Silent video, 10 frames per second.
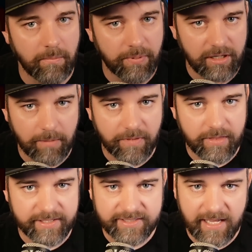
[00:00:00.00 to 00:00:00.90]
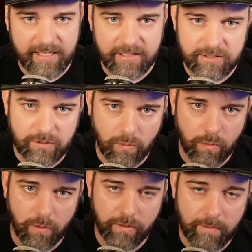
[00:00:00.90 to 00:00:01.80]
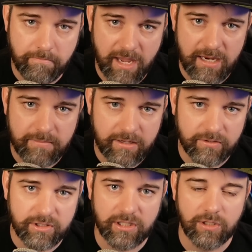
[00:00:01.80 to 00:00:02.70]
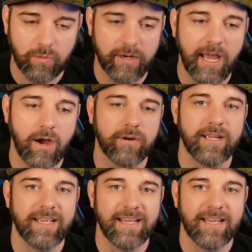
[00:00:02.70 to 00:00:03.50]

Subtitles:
bring up the settings or the main menu so you can quit out.